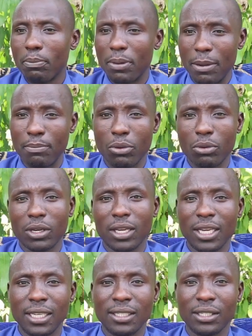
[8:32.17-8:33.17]
playbook
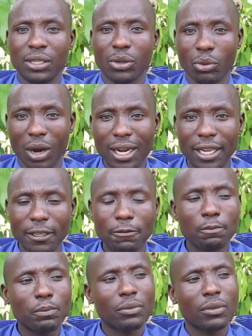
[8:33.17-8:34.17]
he's running
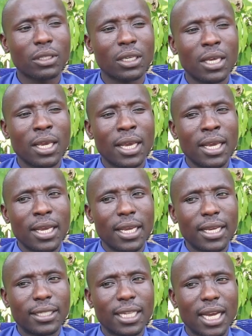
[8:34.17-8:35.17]

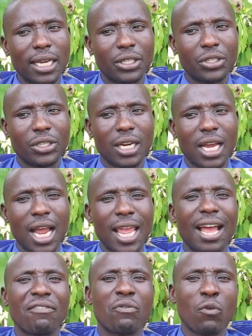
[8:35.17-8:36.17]
is that I
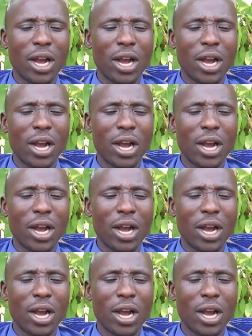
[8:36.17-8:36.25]
have